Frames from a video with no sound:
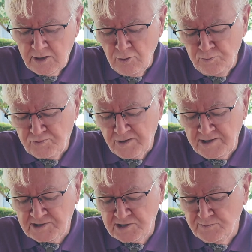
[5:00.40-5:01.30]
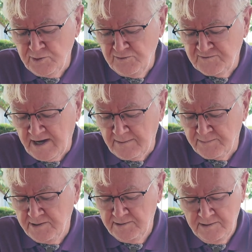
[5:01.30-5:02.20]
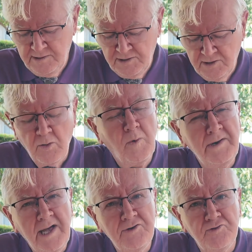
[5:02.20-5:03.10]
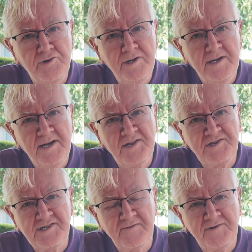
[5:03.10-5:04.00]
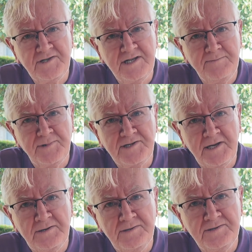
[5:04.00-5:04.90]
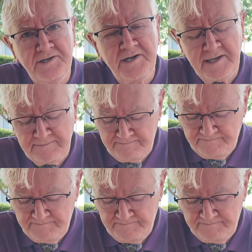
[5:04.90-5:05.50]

Gold price has moved up 170% to date.